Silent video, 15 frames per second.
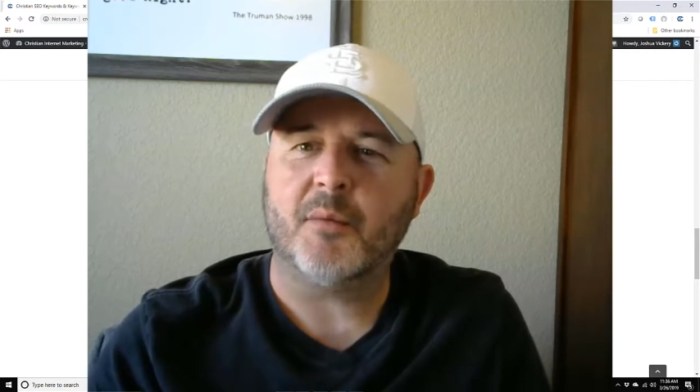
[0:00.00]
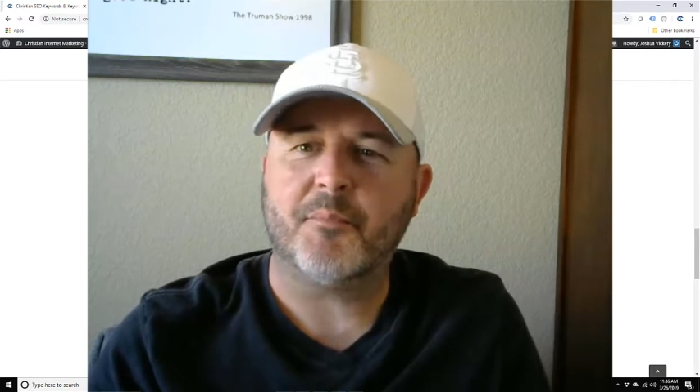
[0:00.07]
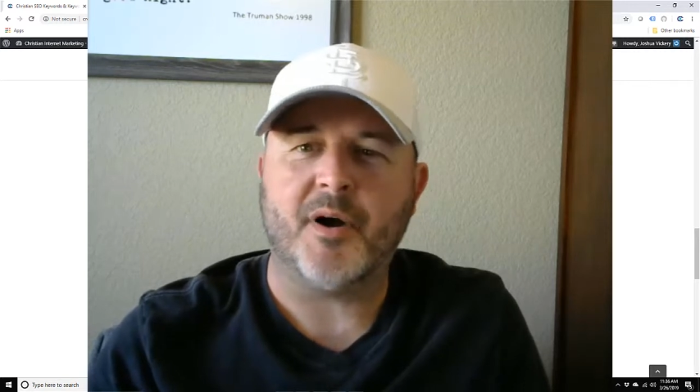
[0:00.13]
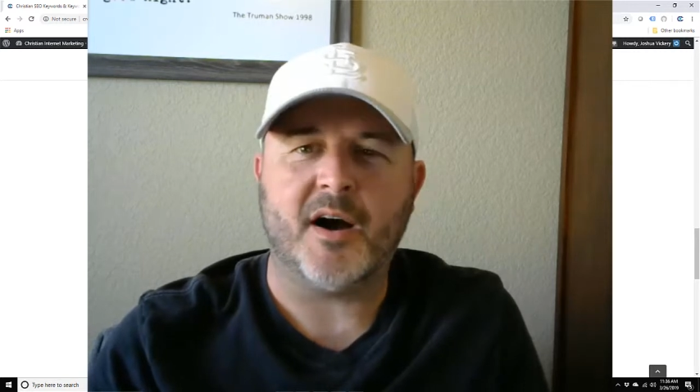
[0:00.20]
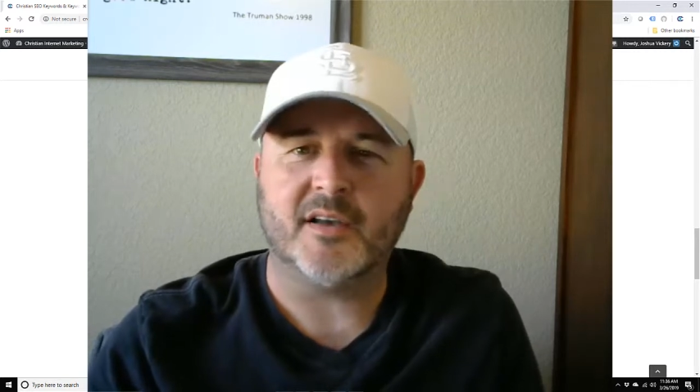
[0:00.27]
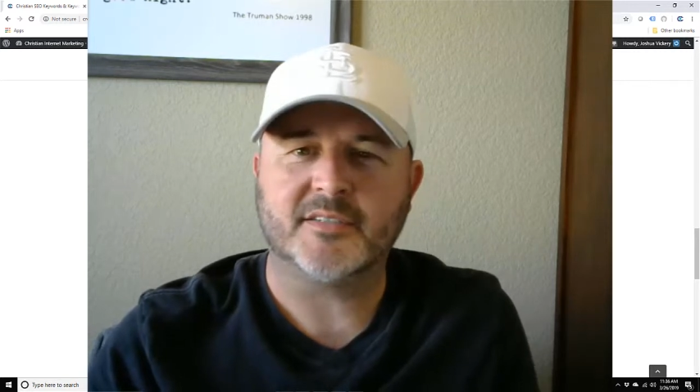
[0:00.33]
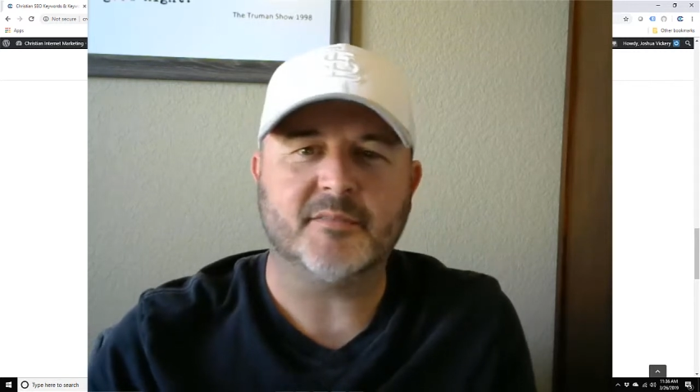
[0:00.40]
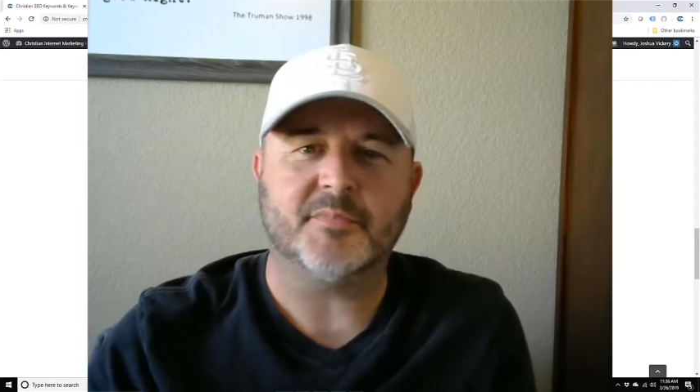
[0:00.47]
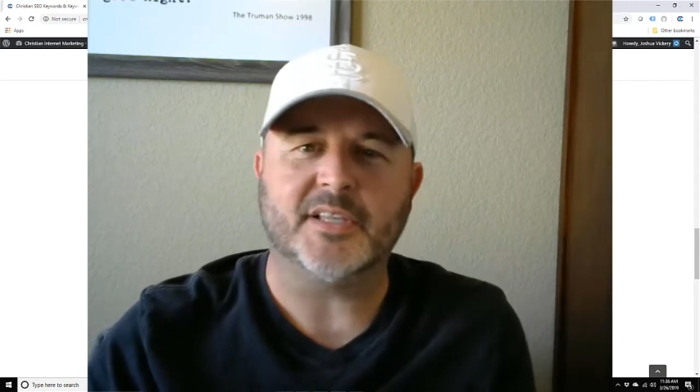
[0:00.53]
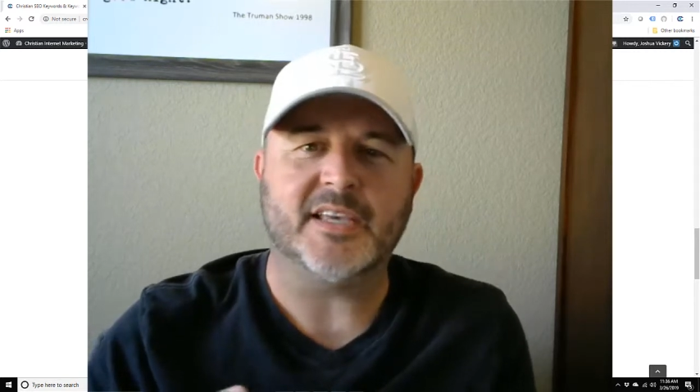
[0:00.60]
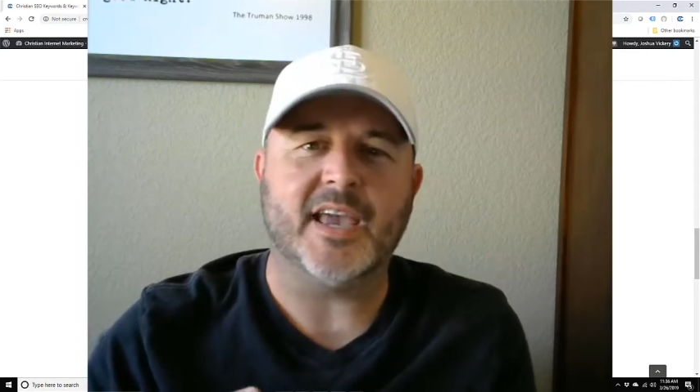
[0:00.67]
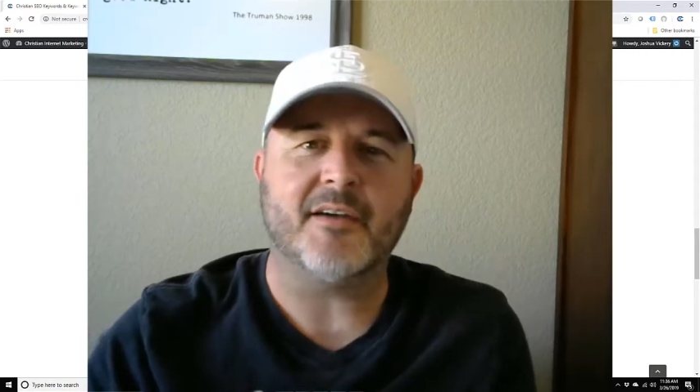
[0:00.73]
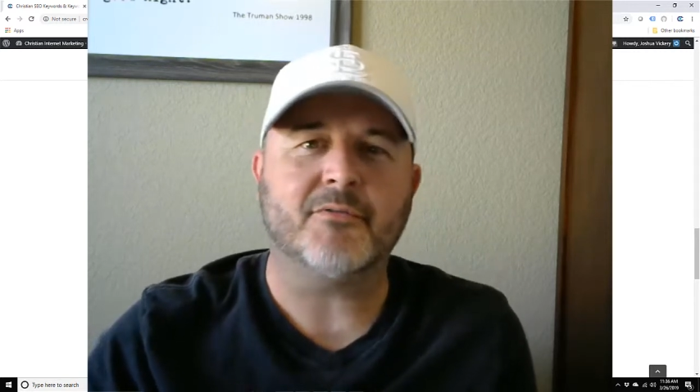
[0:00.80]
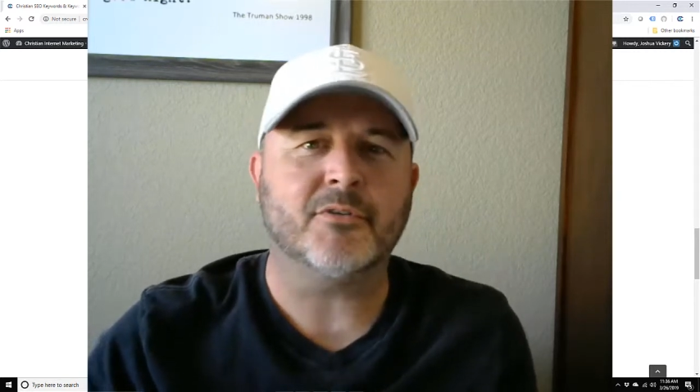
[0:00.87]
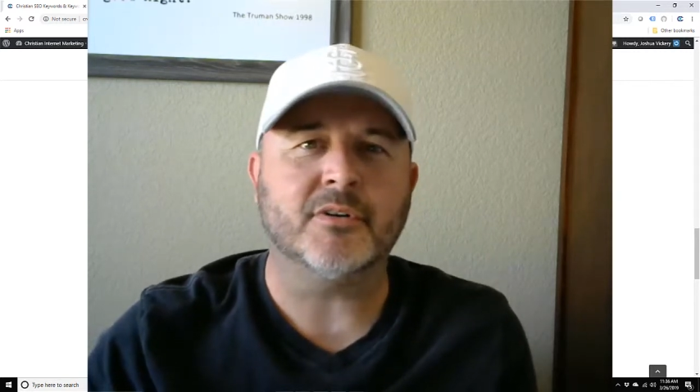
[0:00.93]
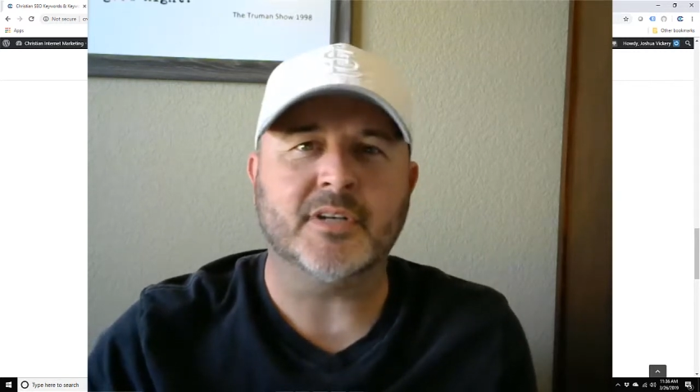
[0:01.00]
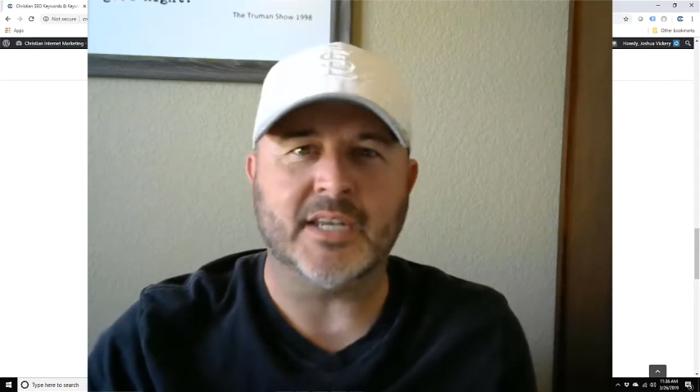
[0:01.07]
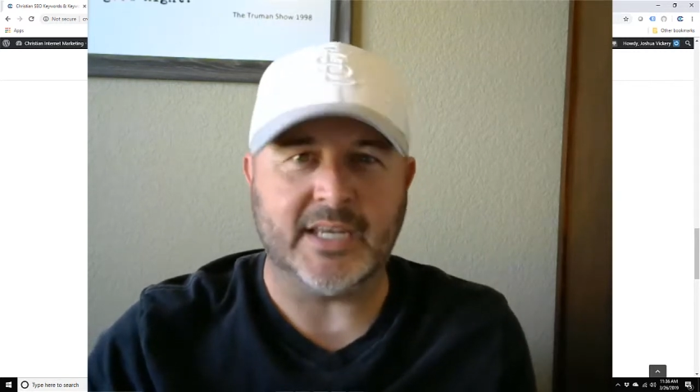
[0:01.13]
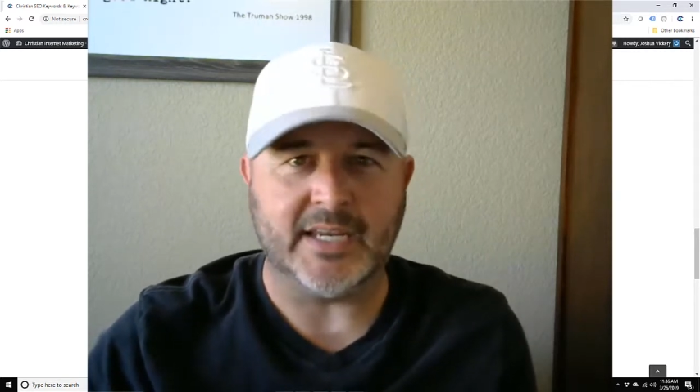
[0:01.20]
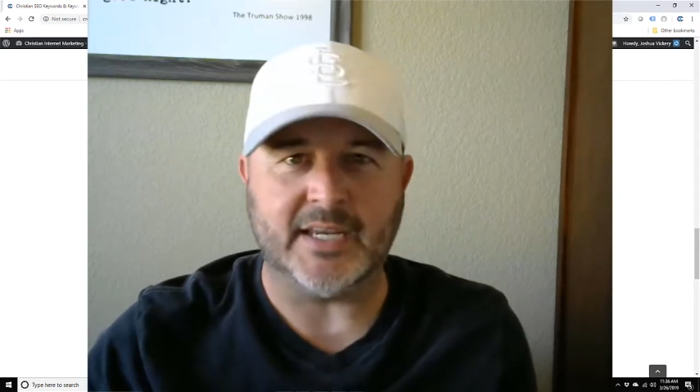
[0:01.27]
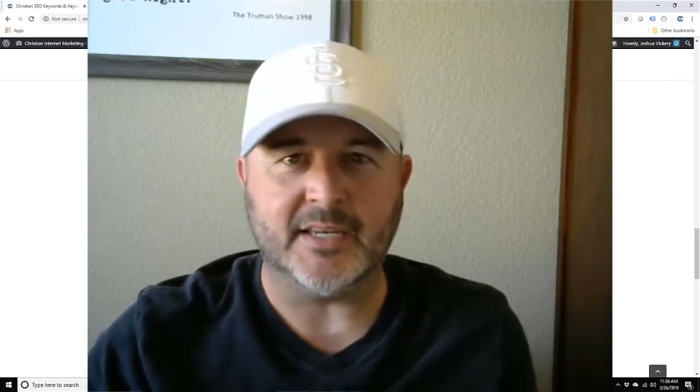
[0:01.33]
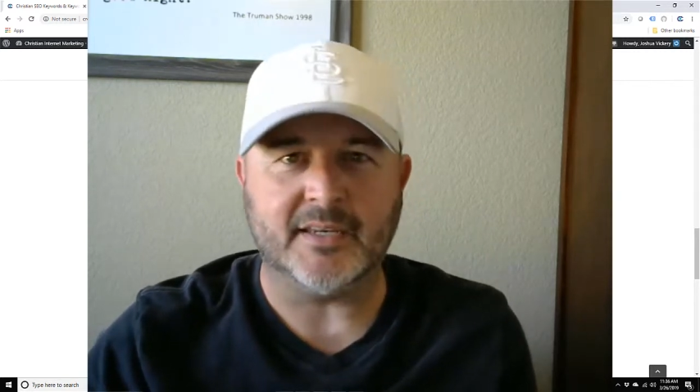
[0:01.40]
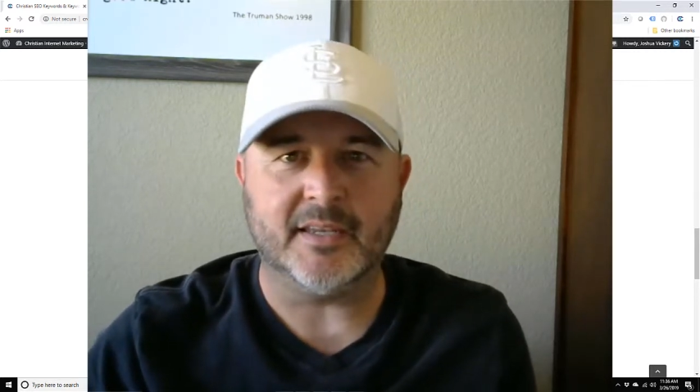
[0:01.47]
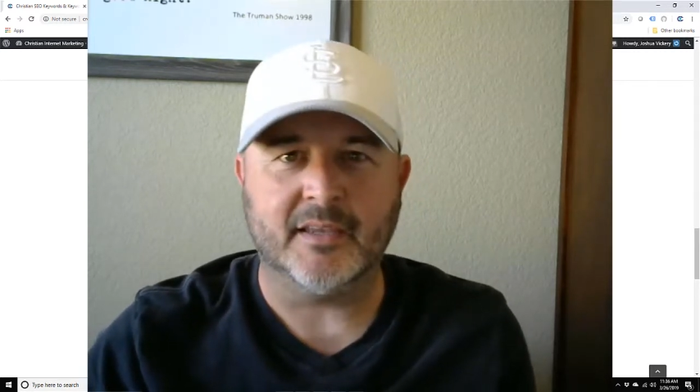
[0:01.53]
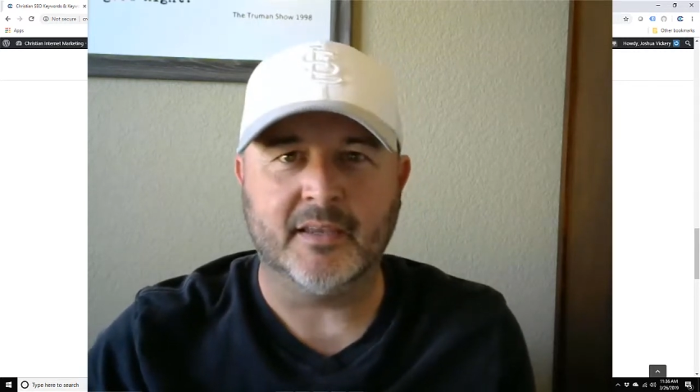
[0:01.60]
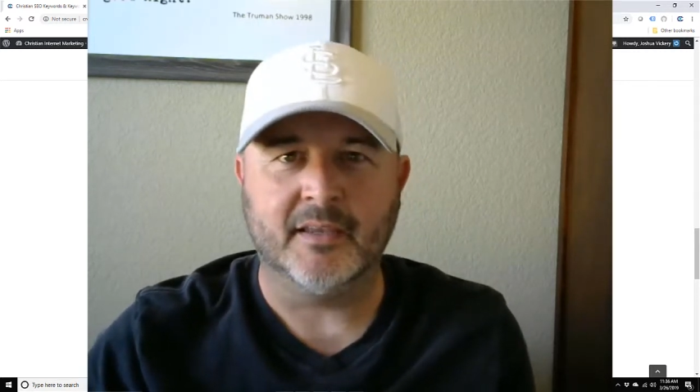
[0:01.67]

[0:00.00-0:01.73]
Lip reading: possibly ever need